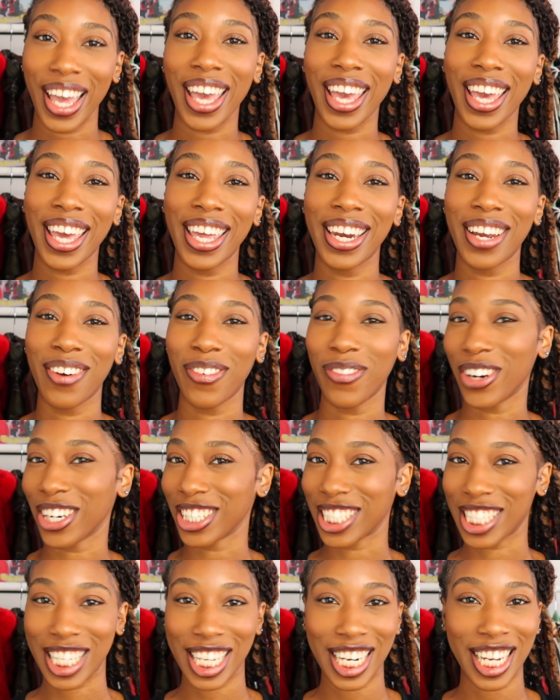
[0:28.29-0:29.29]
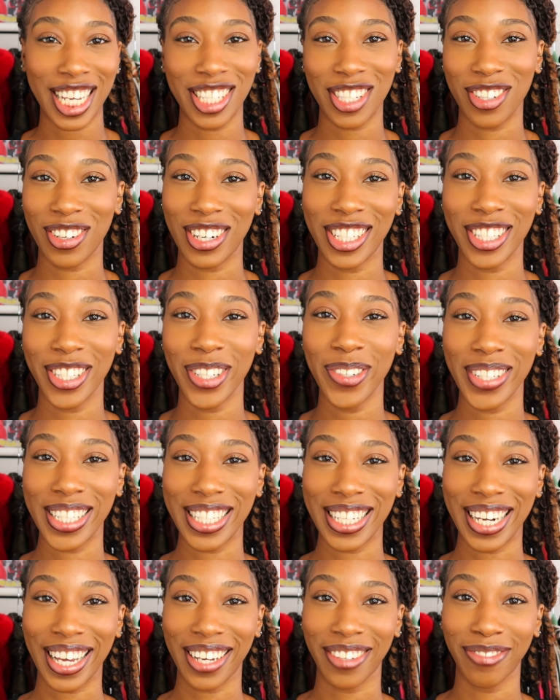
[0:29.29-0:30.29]
And we're just gonna get straight into it
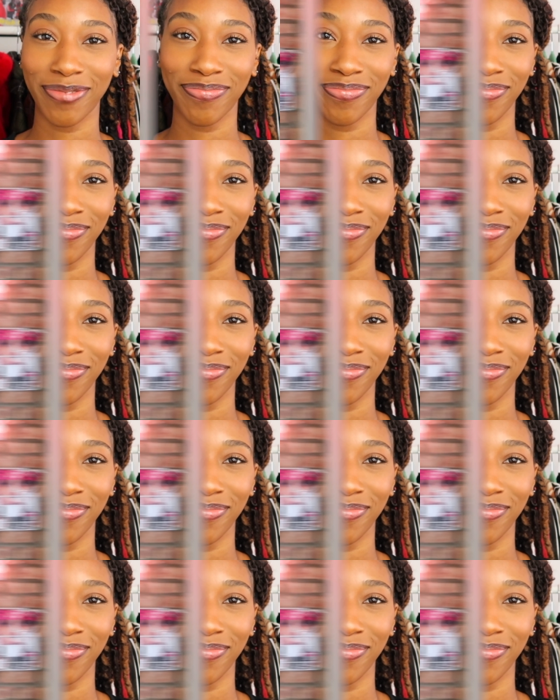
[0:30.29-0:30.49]
today.